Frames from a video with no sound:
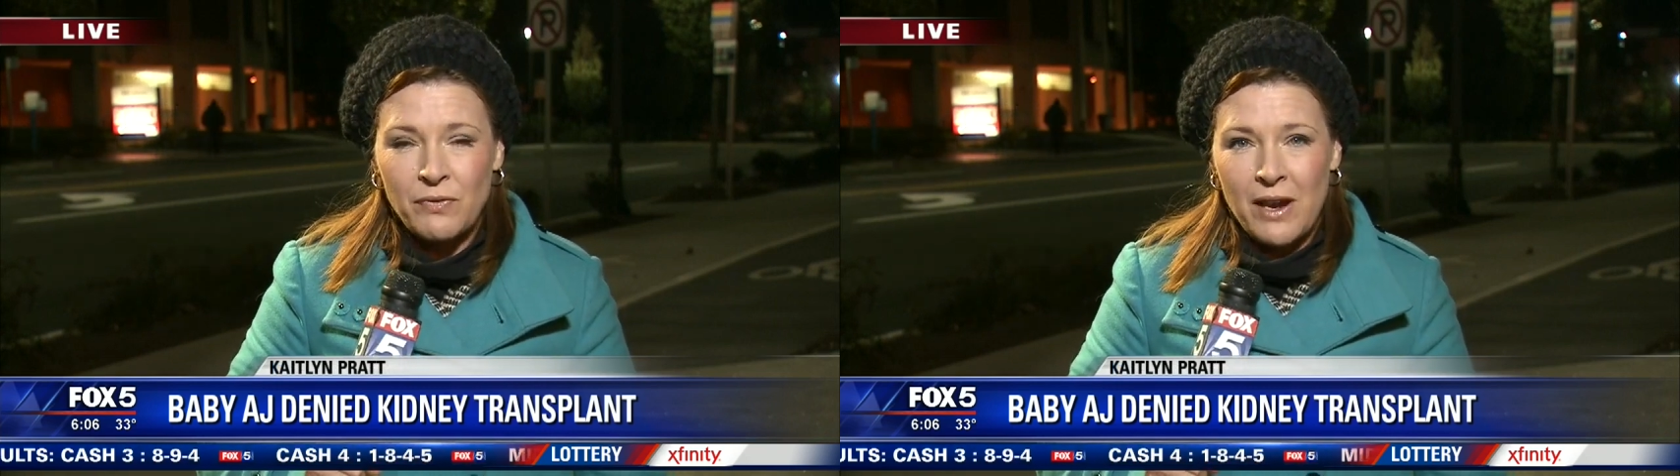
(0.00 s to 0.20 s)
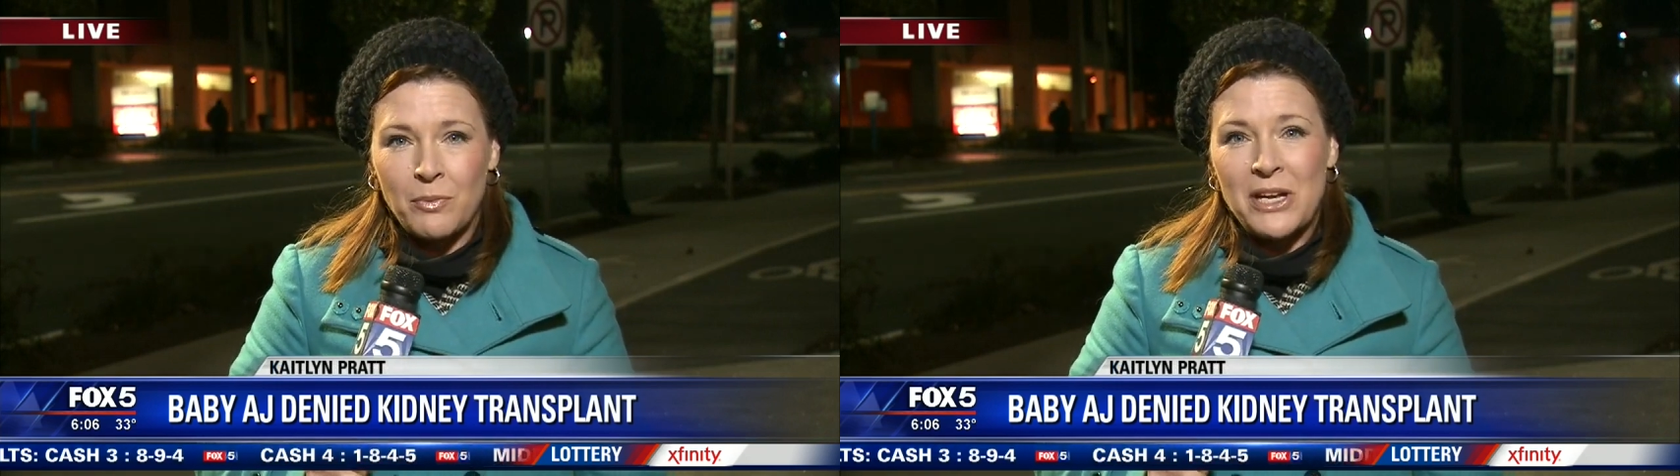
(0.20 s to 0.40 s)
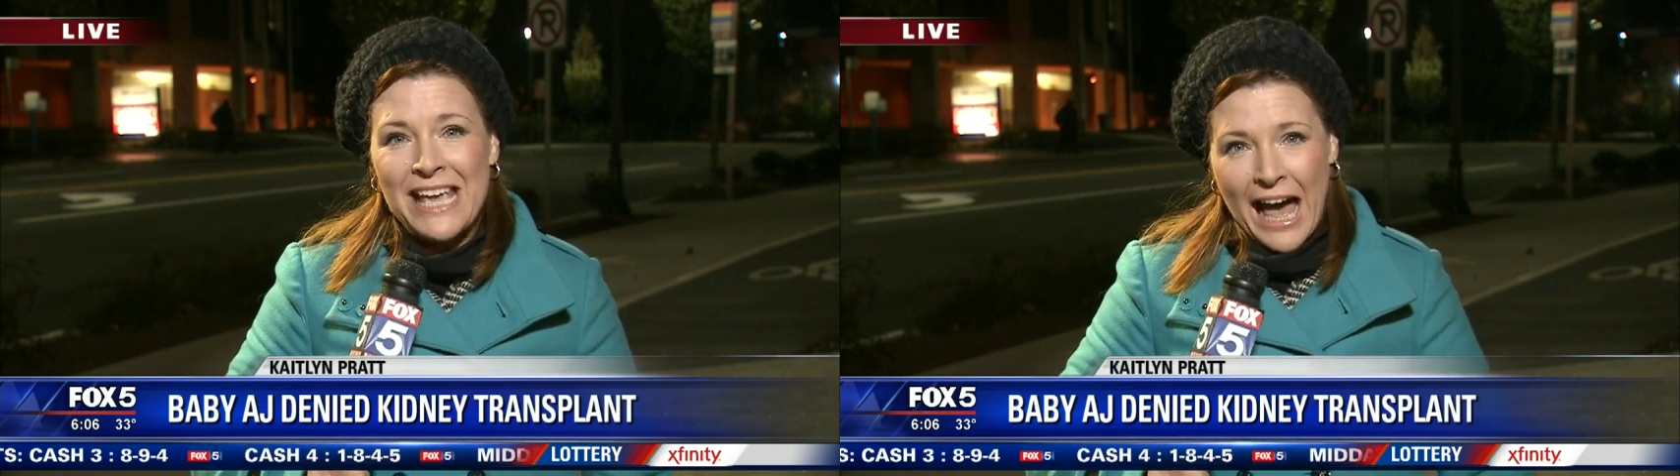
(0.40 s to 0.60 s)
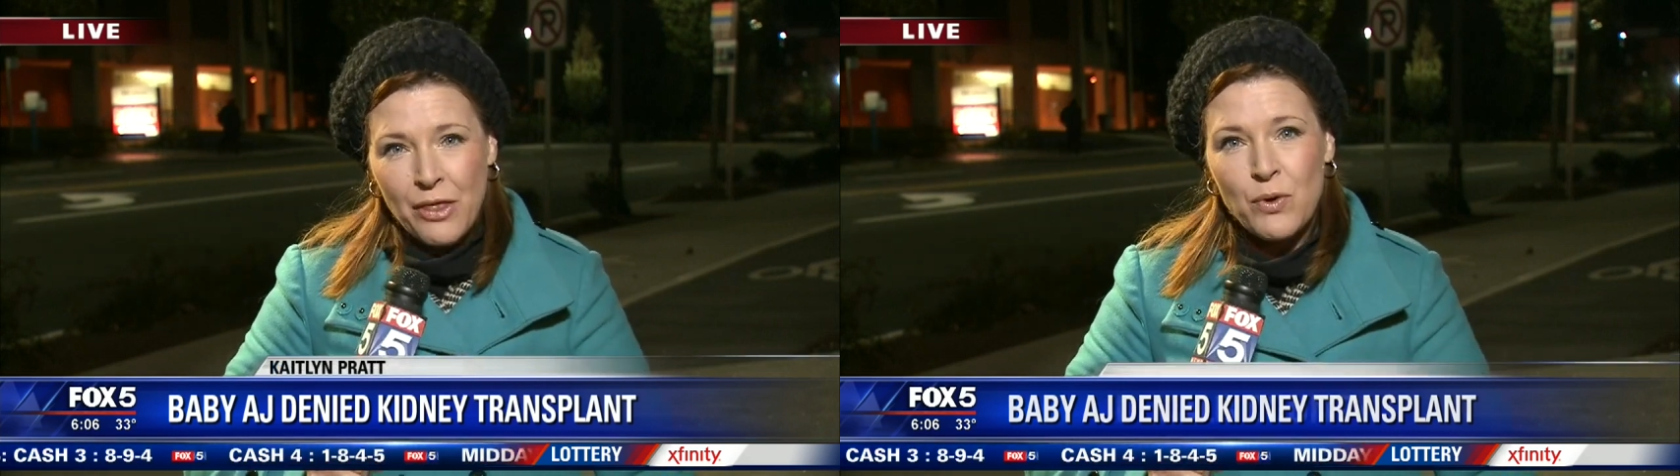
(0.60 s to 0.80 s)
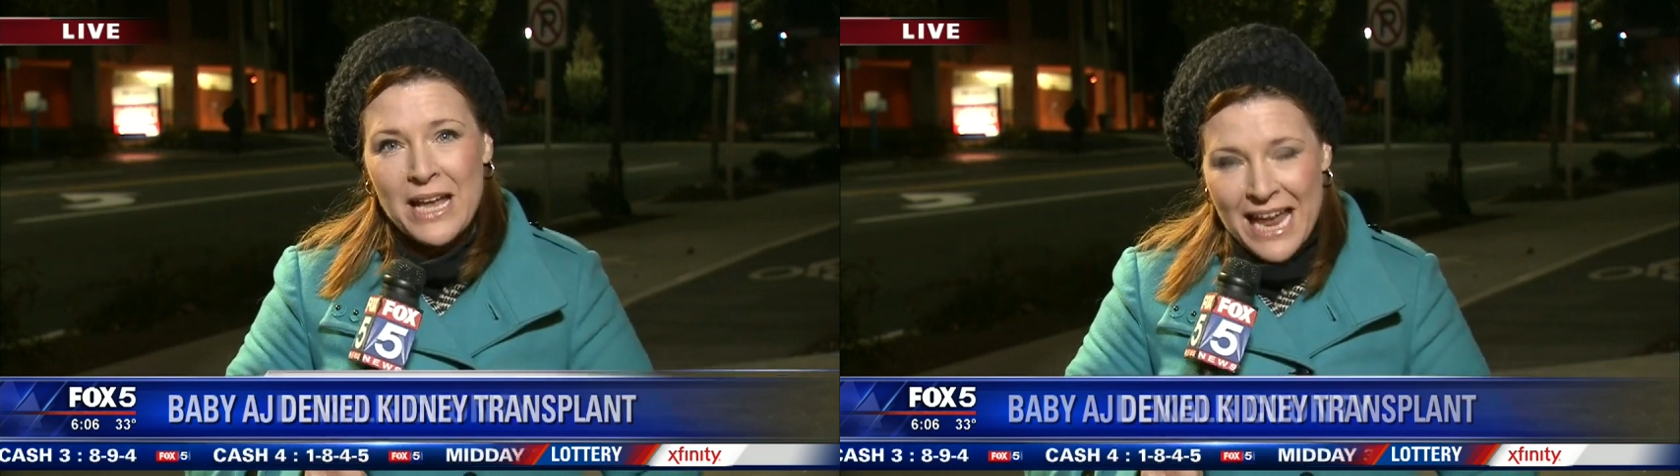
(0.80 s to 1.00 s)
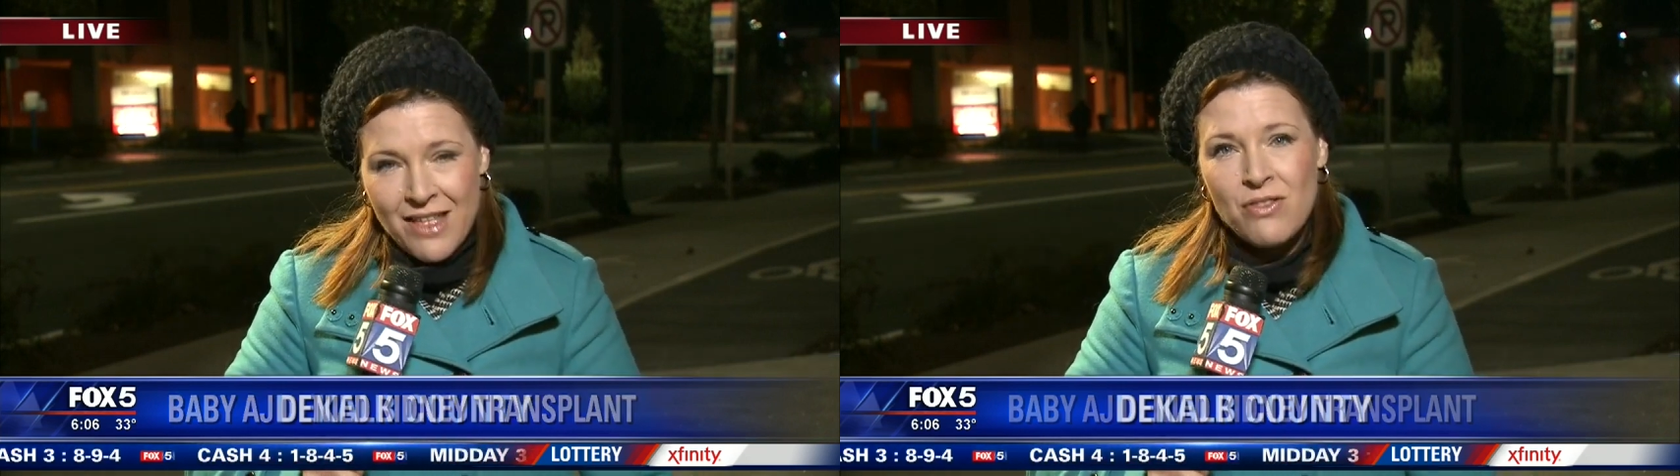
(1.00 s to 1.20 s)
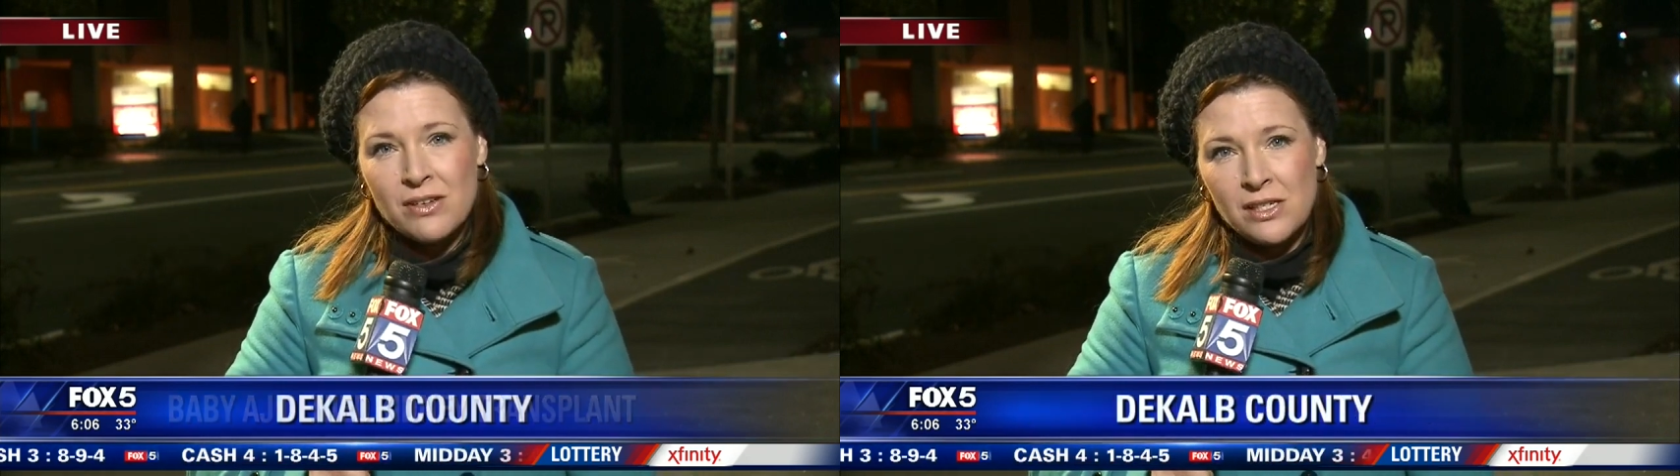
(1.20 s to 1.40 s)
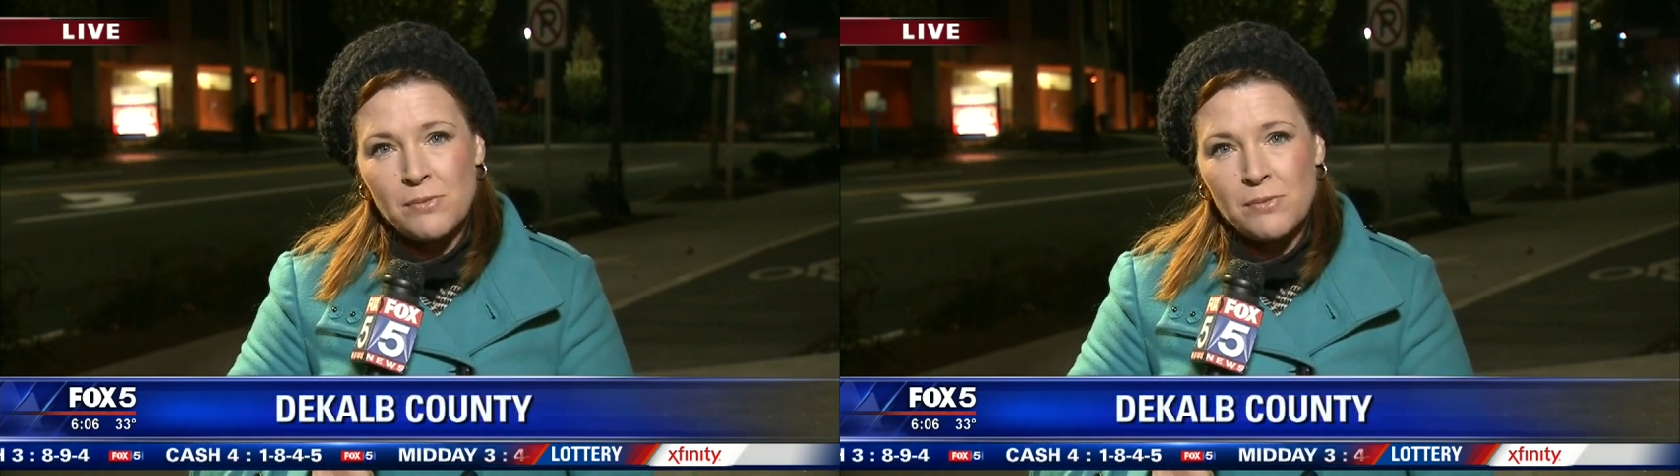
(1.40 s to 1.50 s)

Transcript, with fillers: family gathering in this